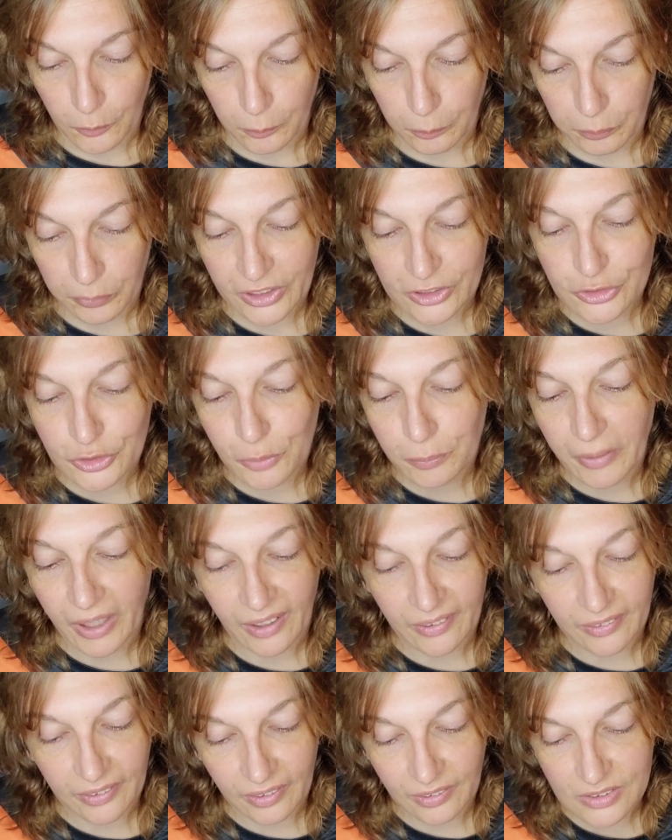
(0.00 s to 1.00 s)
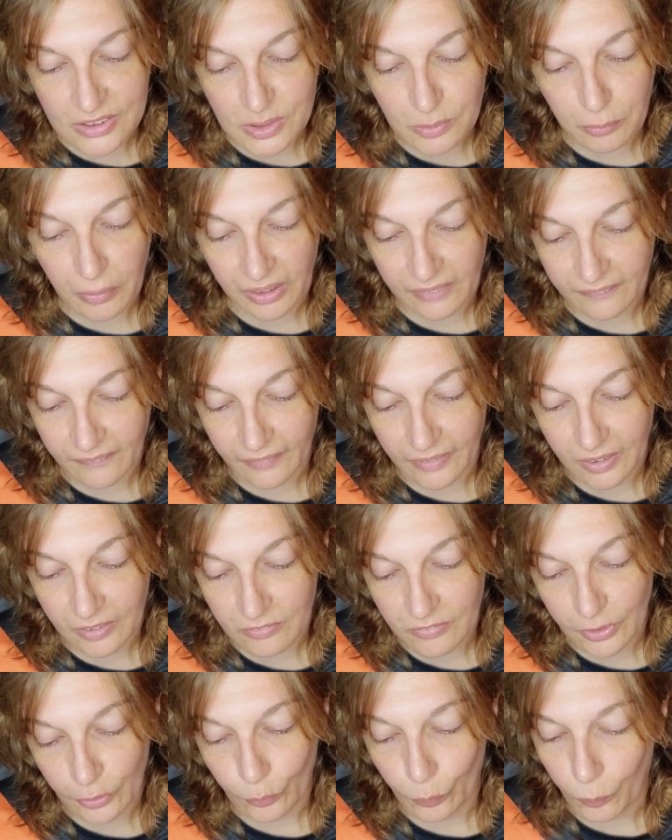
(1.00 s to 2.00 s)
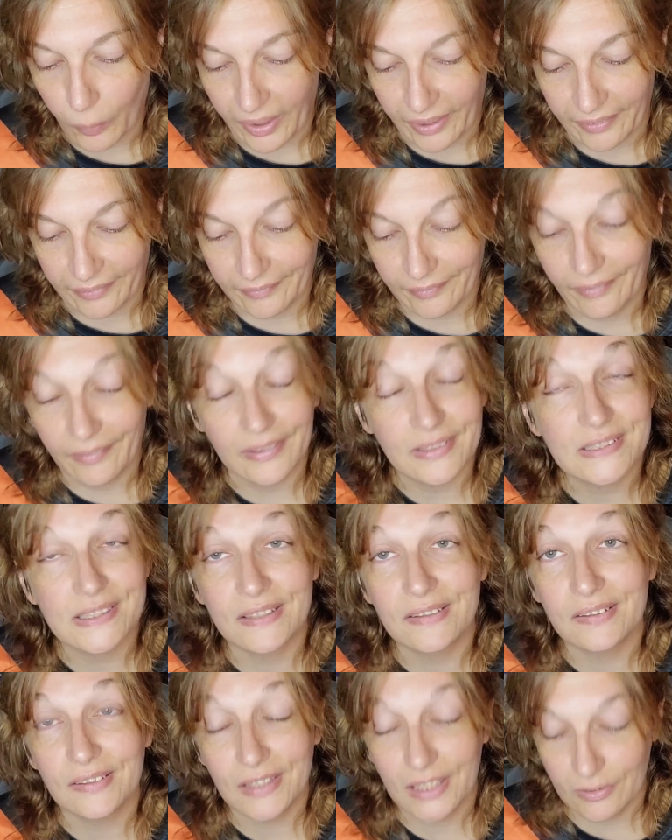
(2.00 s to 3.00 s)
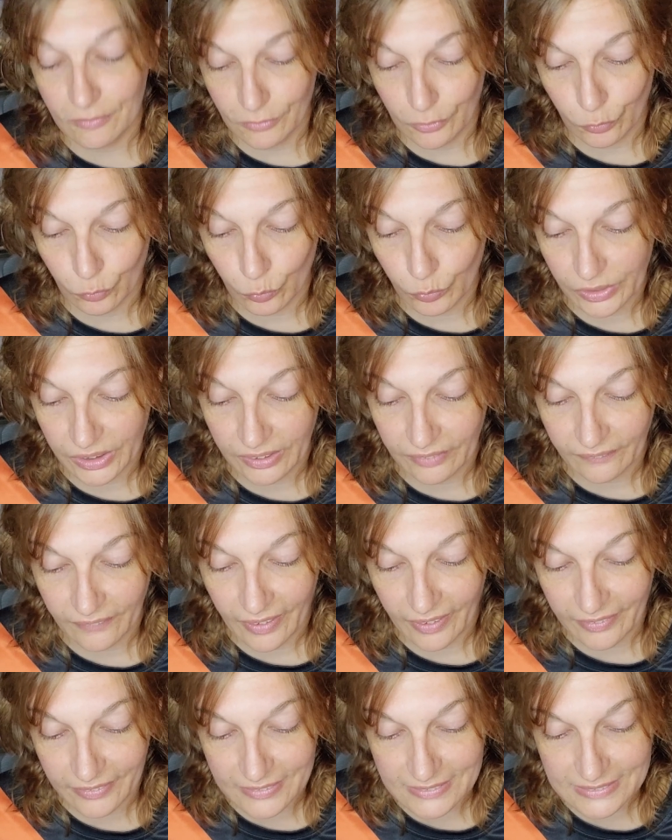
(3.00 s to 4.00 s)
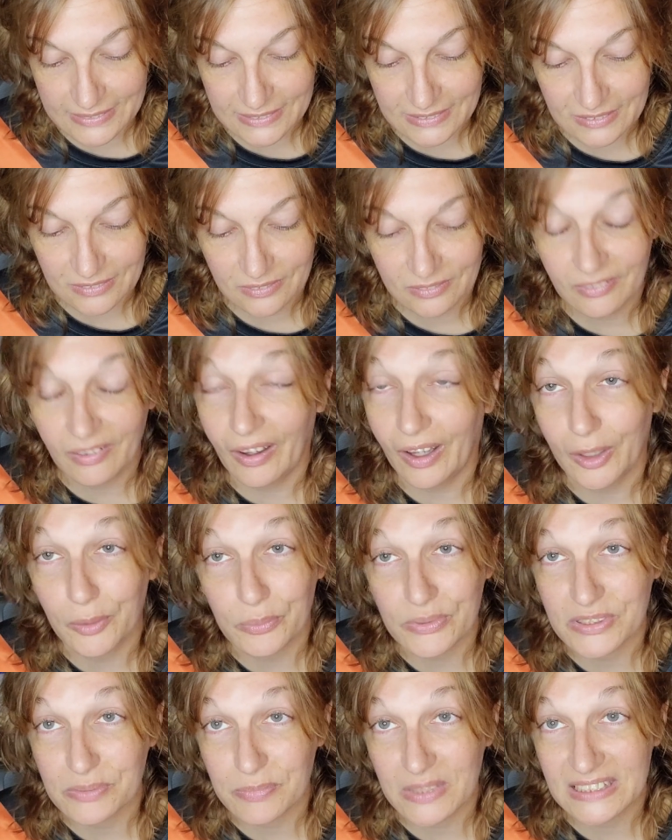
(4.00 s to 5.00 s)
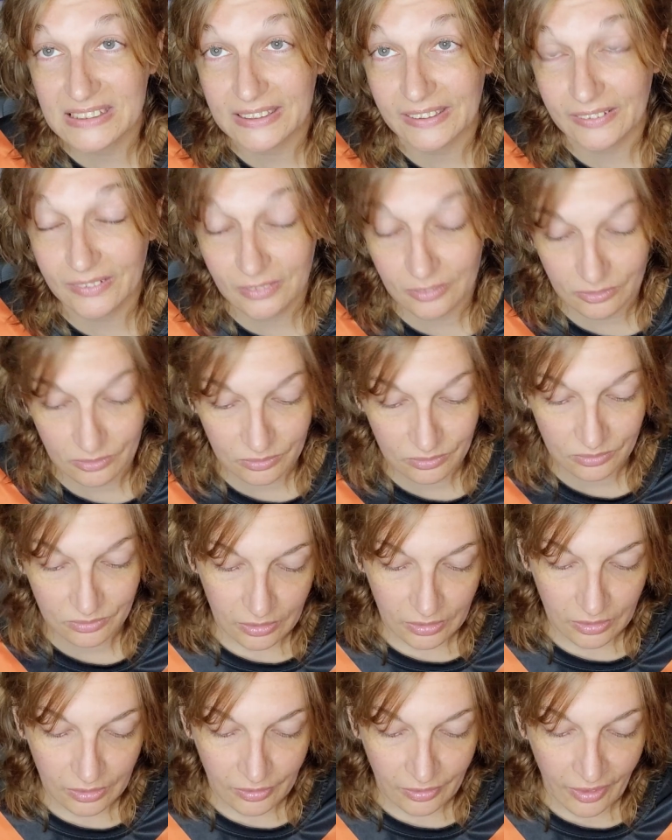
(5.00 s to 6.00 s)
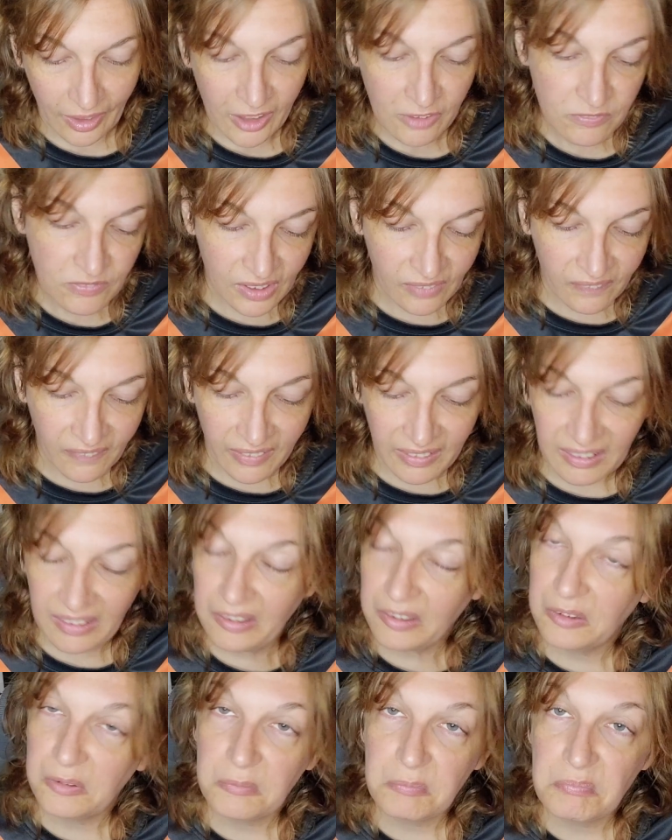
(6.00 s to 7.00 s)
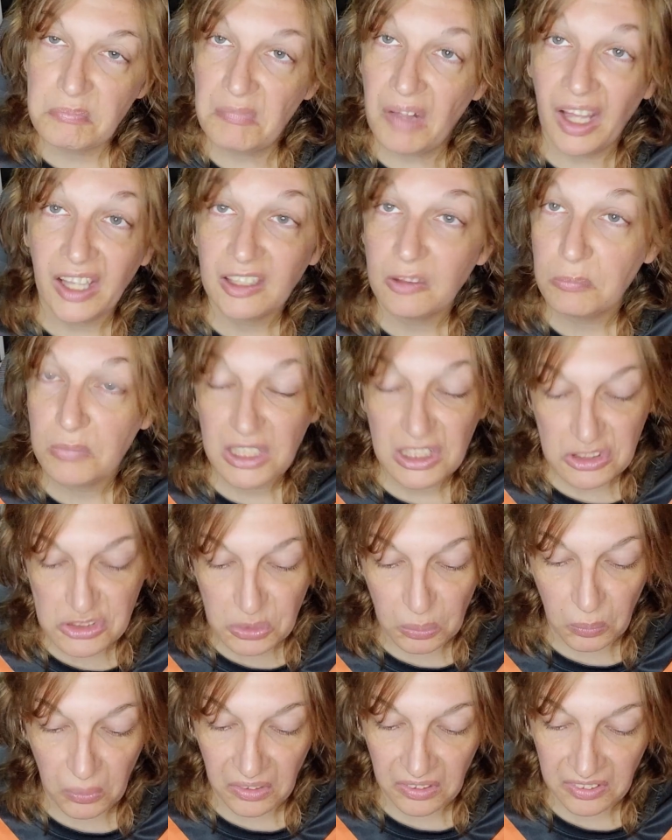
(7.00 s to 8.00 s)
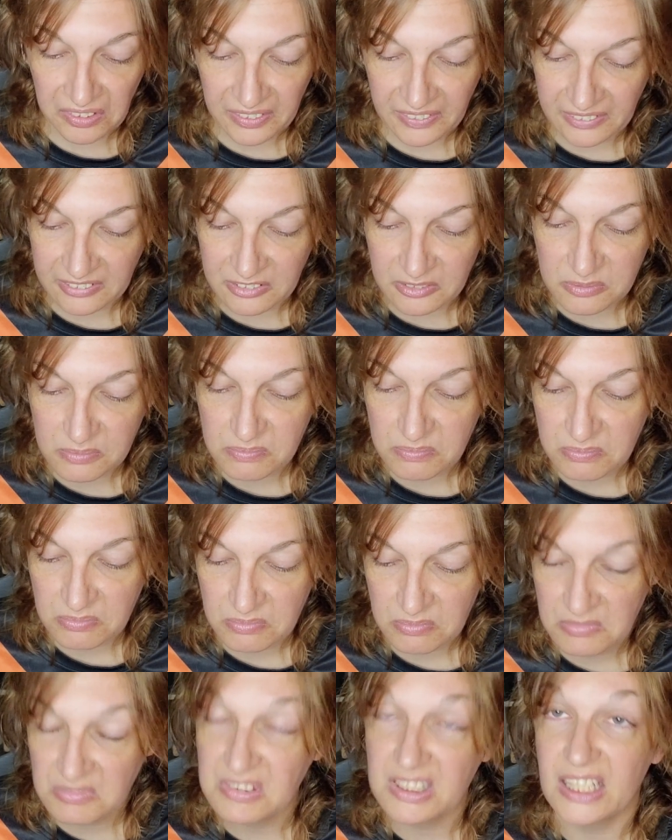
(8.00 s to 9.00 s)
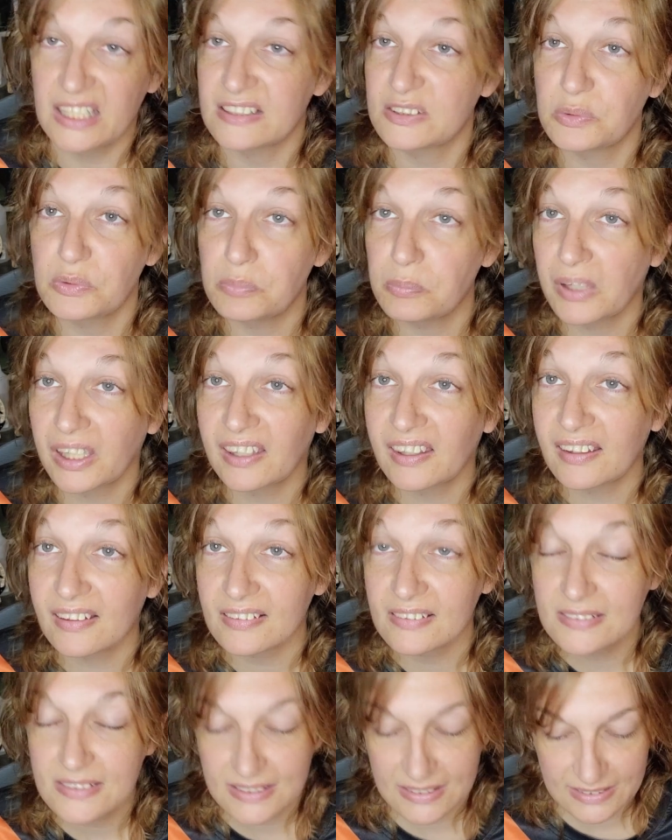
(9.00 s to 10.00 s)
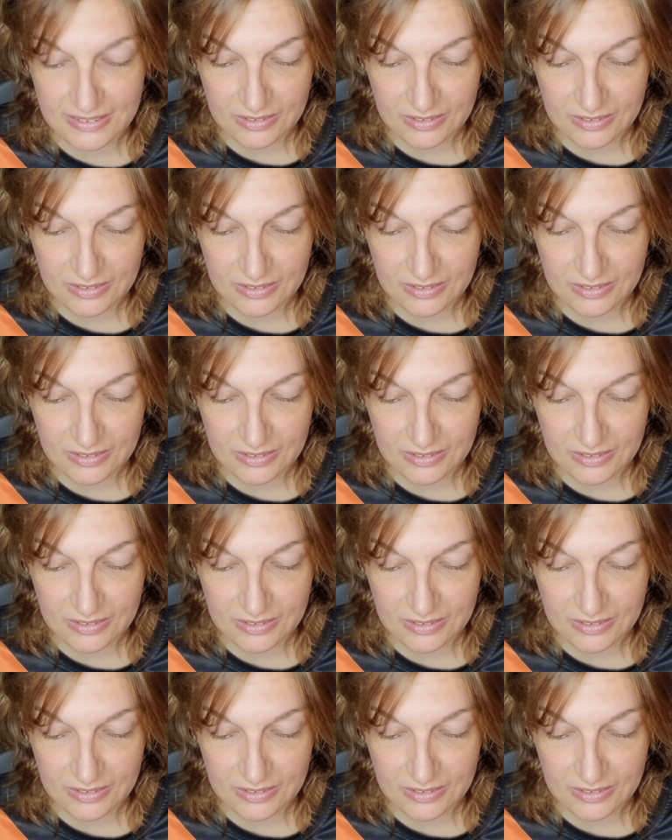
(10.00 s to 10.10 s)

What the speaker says: pleasure back into my life in a way I didn't even realize I was missing. I feel like I can be a dork and dance with my kids.